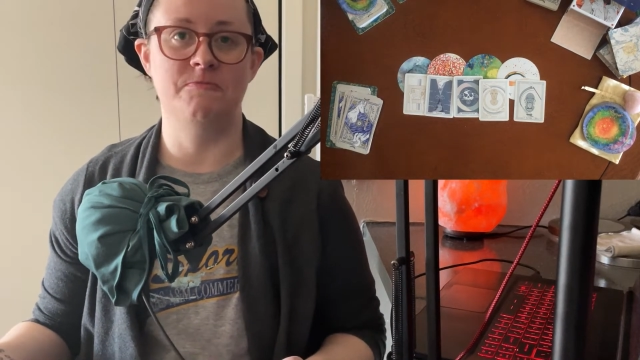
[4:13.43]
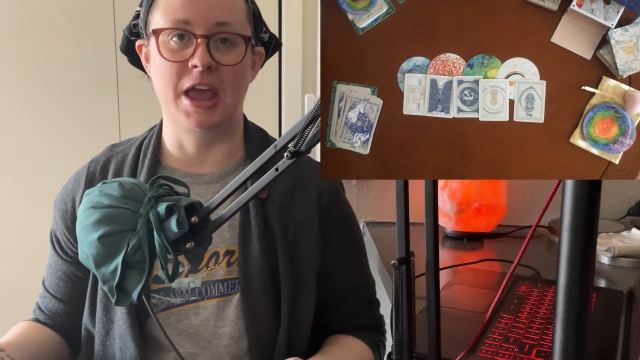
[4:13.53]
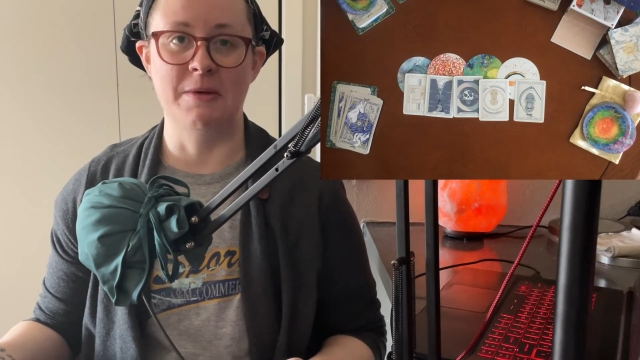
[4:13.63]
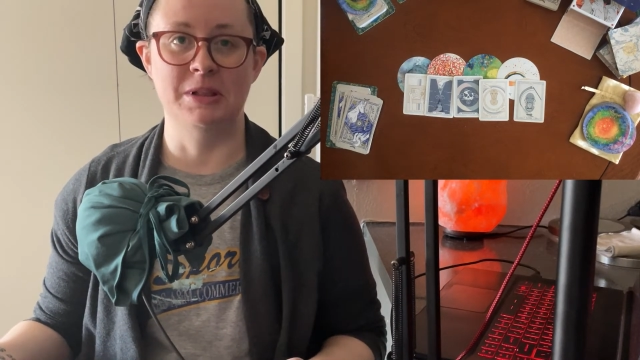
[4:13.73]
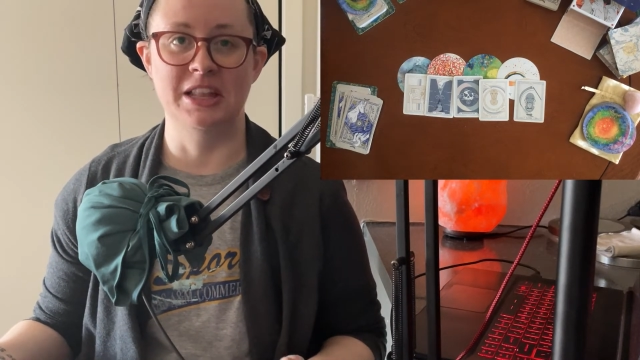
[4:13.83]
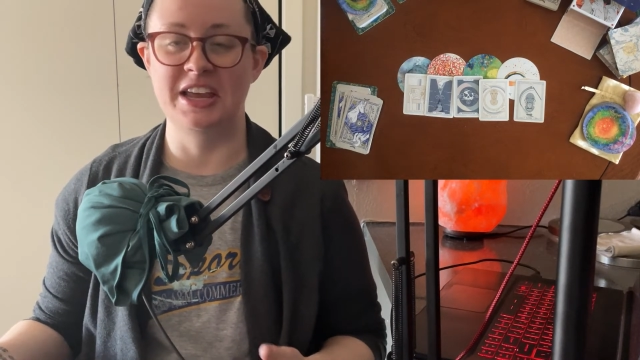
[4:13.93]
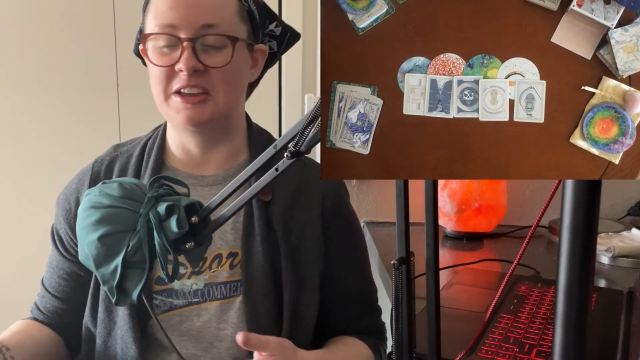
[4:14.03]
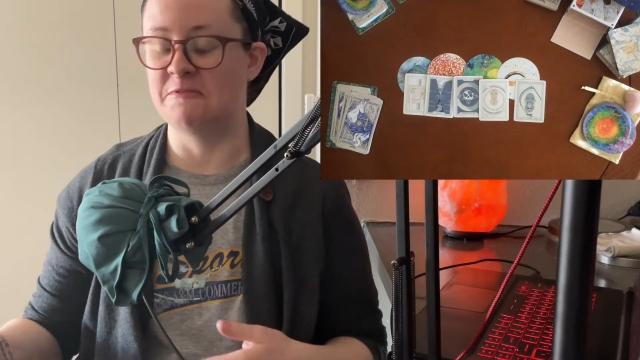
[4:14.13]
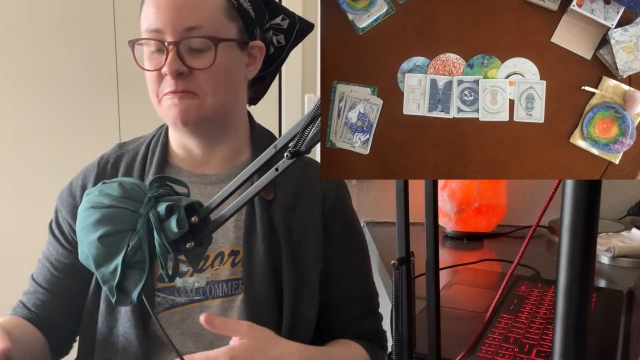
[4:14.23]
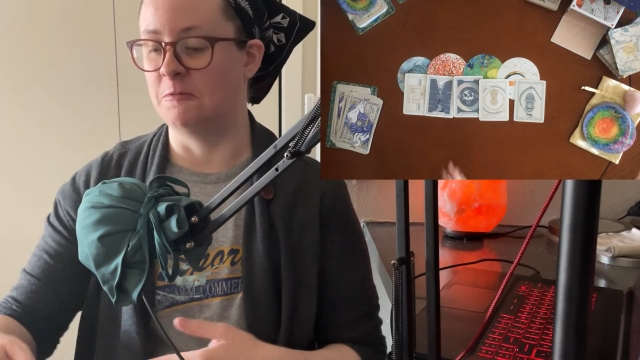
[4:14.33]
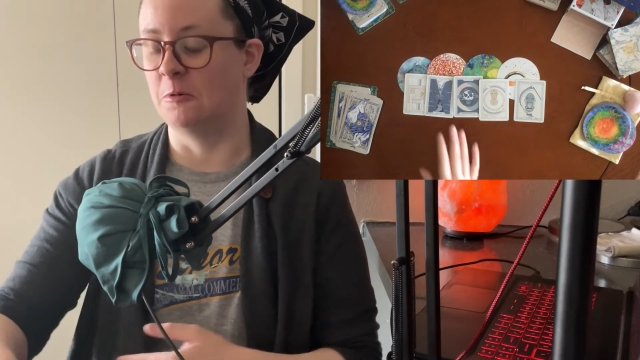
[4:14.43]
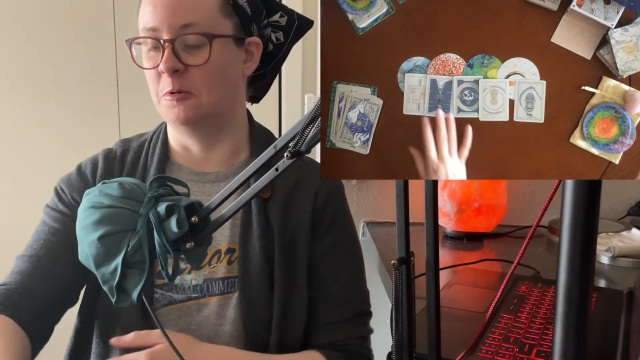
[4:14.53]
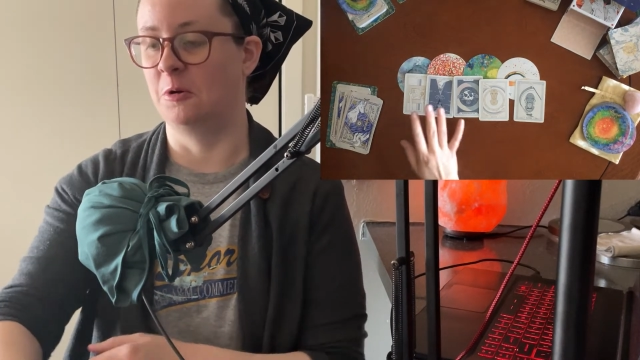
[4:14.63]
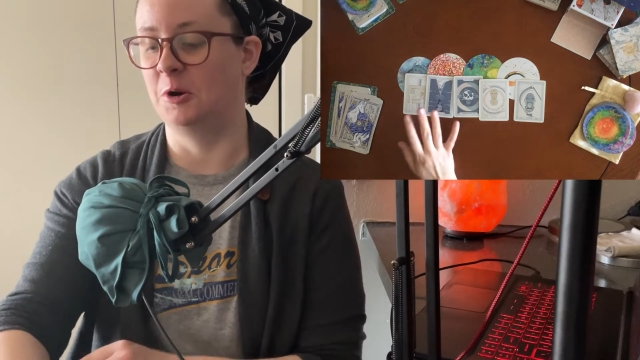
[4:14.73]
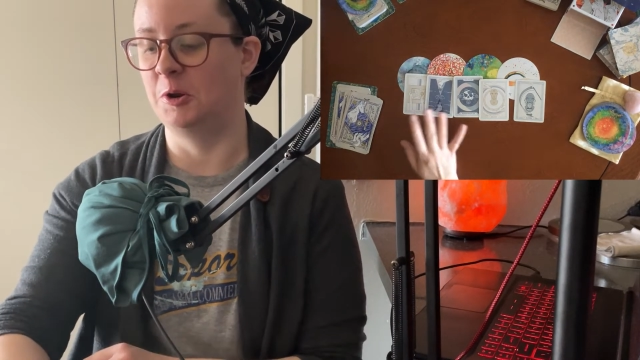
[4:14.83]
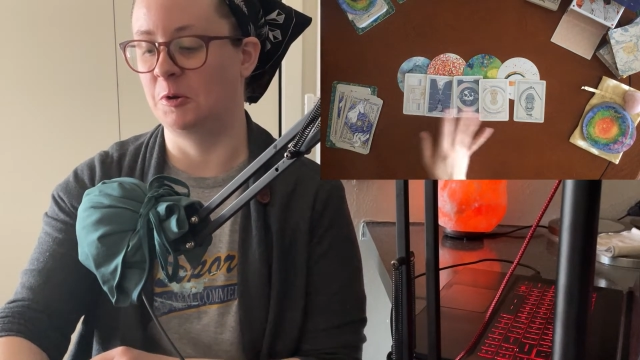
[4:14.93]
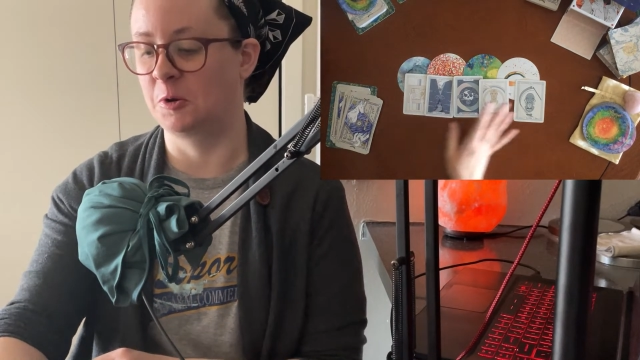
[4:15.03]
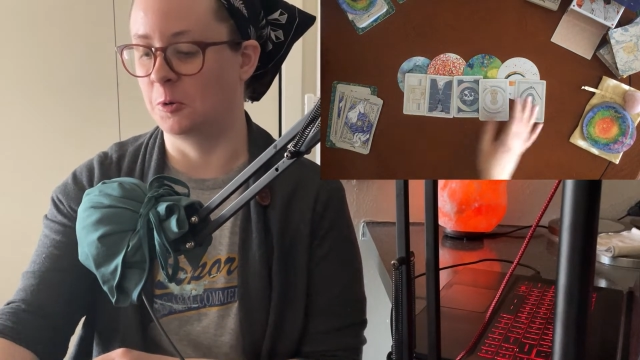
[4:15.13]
family, for your